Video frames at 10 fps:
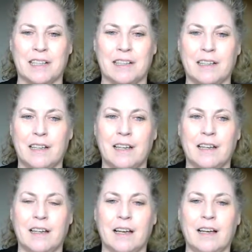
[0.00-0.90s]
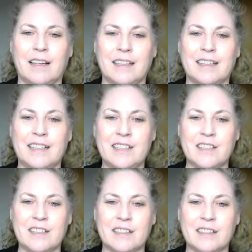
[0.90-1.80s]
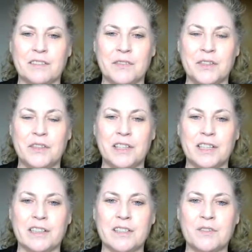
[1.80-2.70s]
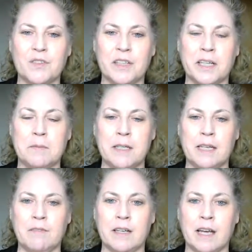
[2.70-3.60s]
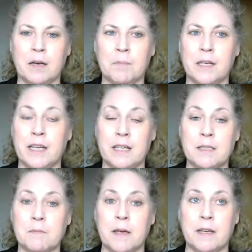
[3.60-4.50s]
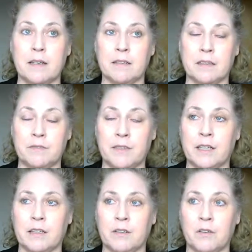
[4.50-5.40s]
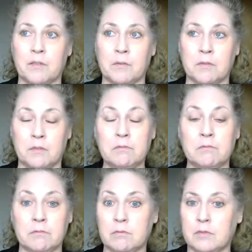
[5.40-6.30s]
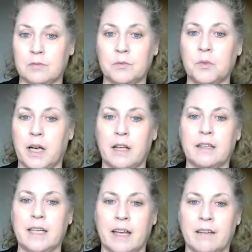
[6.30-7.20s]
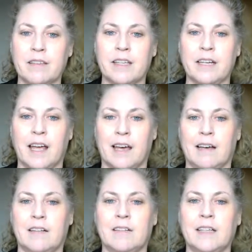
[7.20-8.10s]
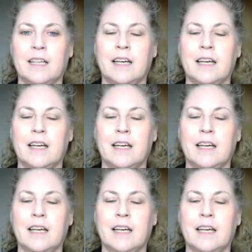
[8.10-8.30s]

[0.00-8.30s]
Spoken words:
and it took a few years for him to even out, but he's been living well and healthy now.